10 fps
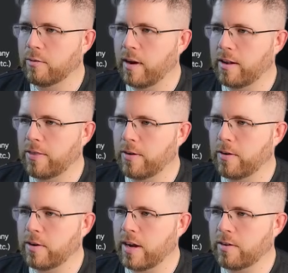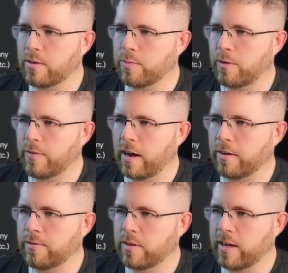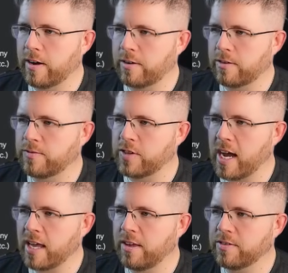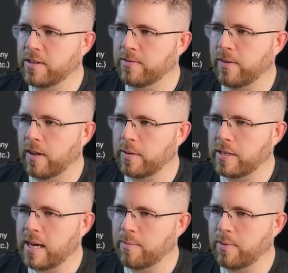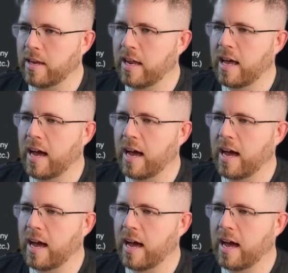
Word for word: write a thorough character profile for the character of Jack using the following template.